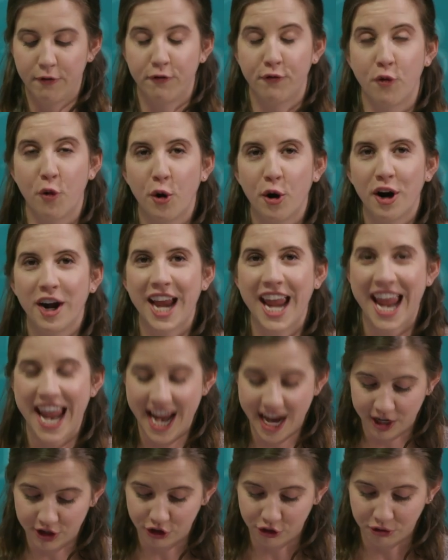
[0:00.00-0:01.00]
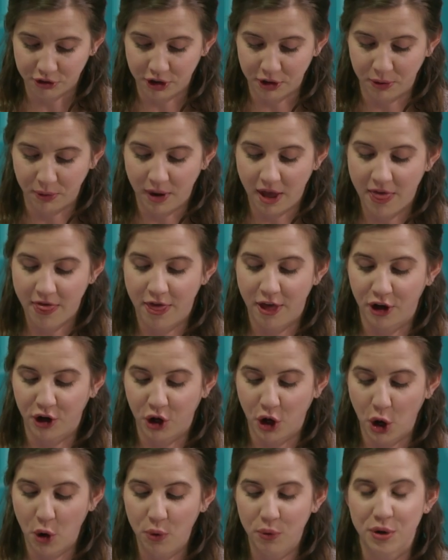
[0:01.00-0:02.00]
For Andrew, the
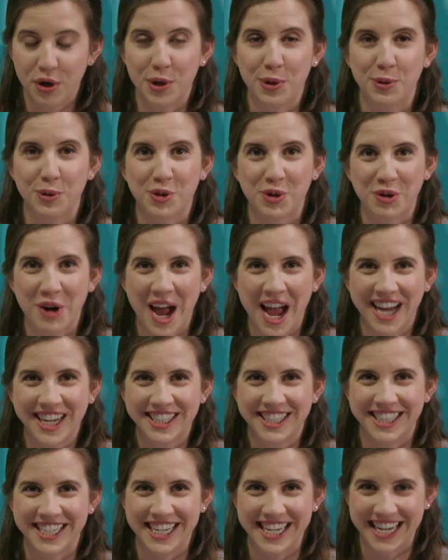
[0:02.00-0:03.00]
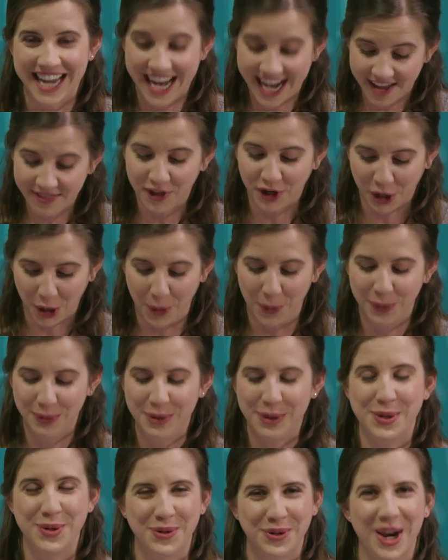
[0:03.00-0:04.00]
goat who tried to, and the goat
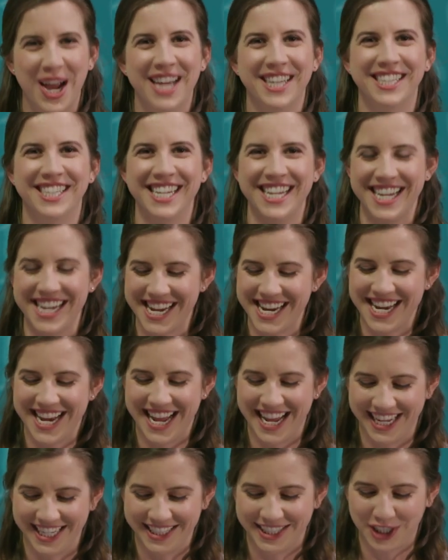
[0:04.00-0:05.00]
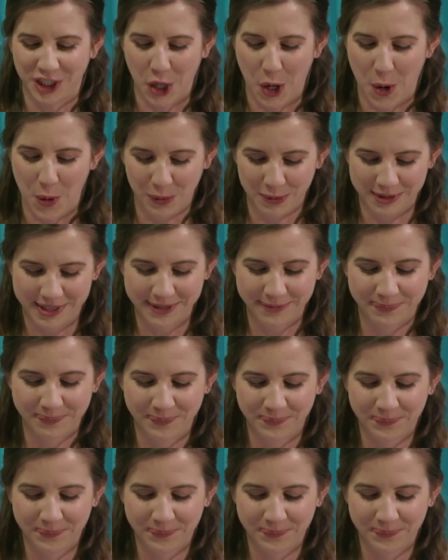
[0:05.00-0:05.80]
who tried to eat his coat.